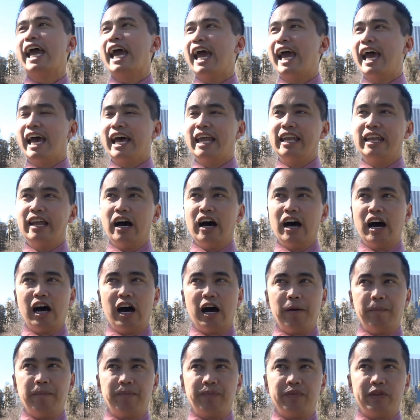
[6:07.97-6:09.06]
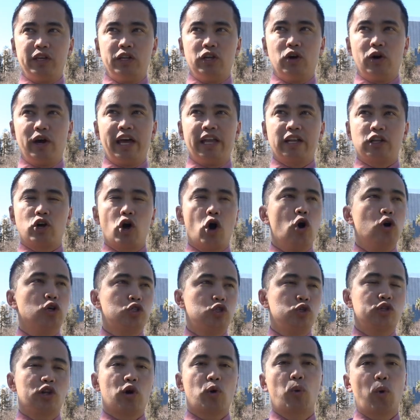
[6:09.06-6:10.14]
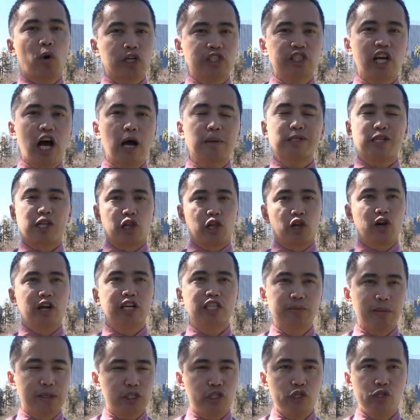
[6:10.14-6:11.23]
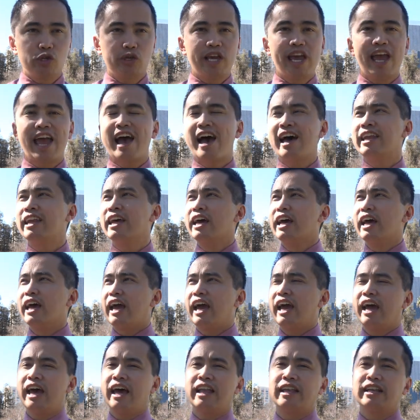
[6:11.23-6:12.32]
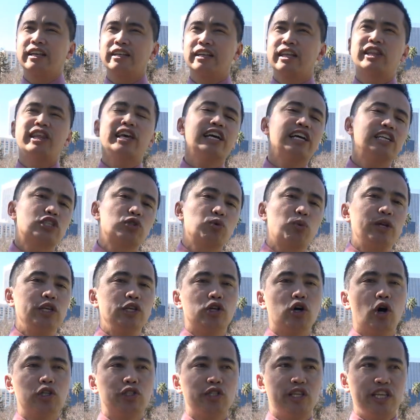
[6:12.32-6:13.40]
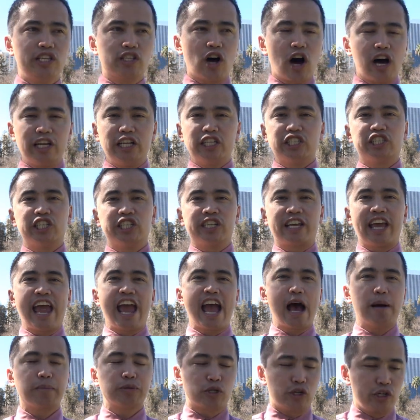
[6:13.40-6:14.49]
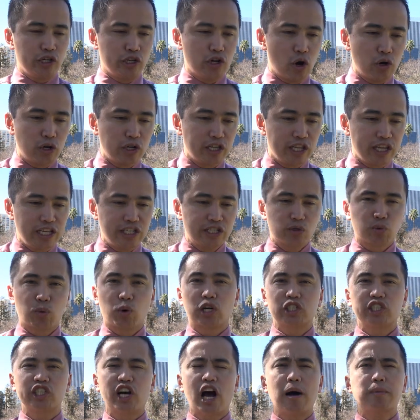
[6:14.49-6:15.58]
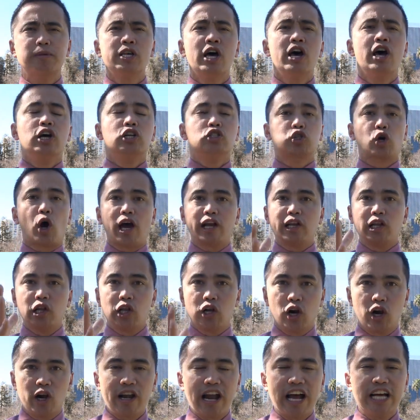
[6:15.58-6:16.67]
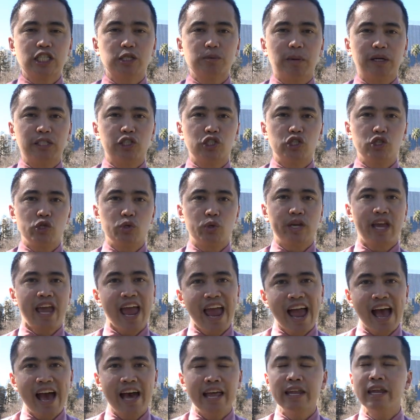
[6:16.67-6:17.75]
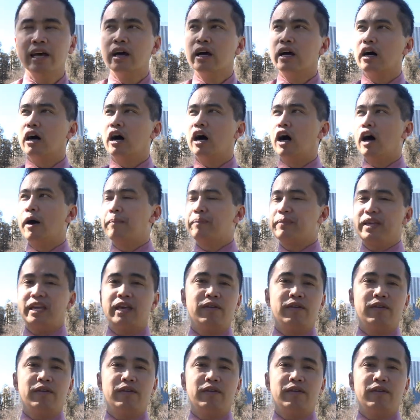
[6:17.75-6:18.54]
and um, you know and go to their workshops and learn as much as you can and the thing is when you go to these audition camps or you go to these workshops try to learn as much as you can um,